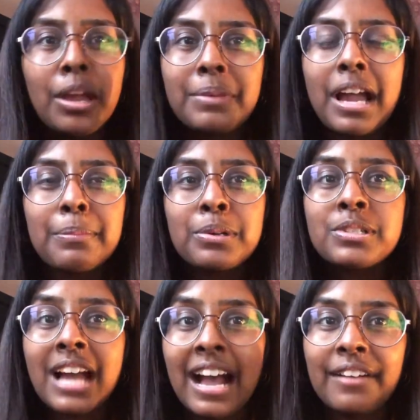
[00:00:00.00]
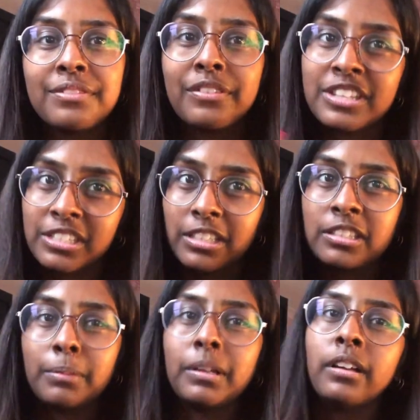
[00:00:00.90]
I'm now able to have the rest of the
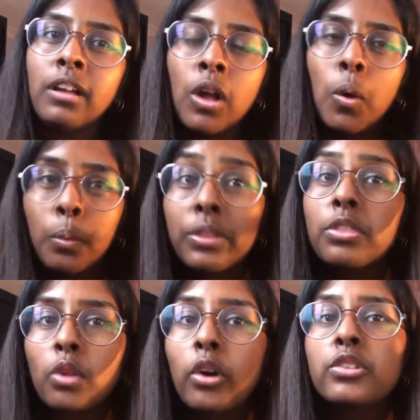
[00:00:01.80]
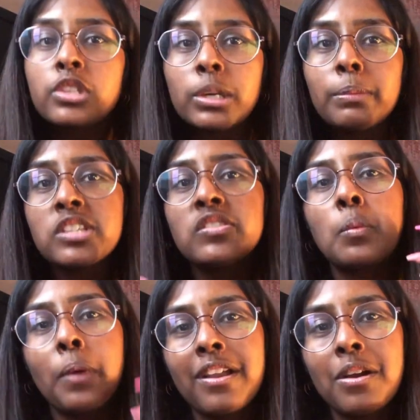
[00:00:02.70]
summer with not too much of a
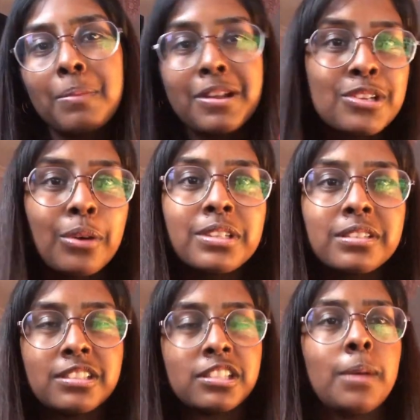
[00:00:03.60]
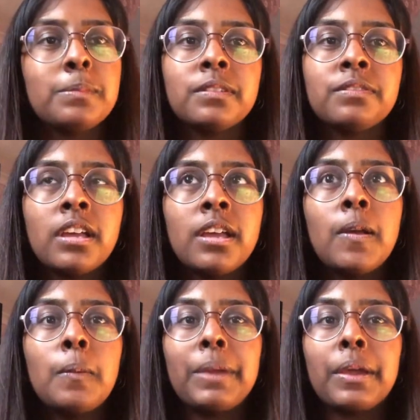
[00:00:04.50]
weight on my shoulders in terms of
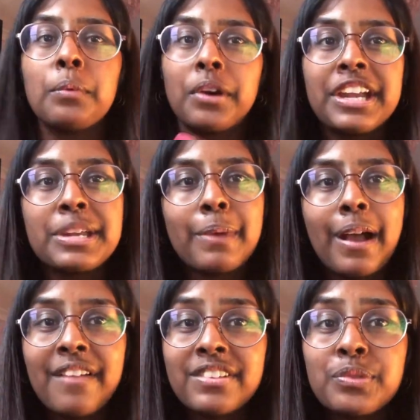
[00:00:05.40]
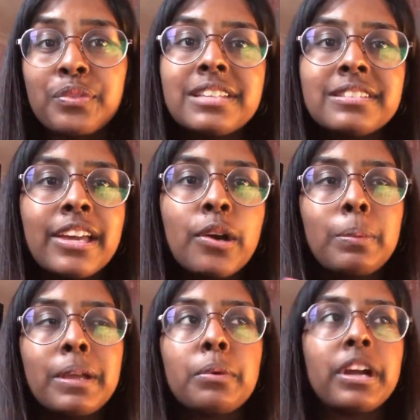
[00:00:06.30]
being worried about having to resit or
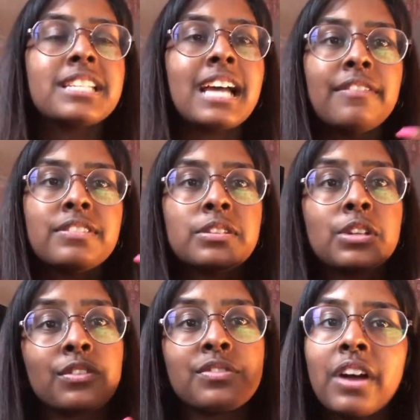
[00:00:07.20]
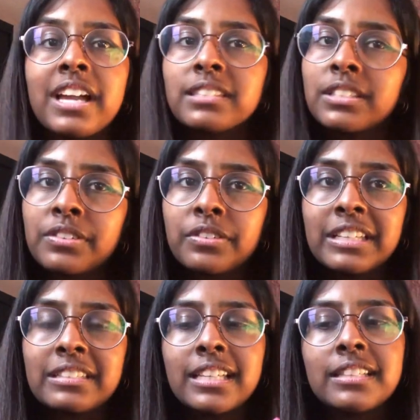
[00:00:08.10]
being worried to have to start revising for
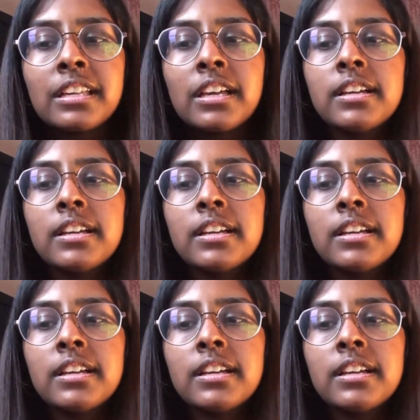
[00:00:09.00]
resits.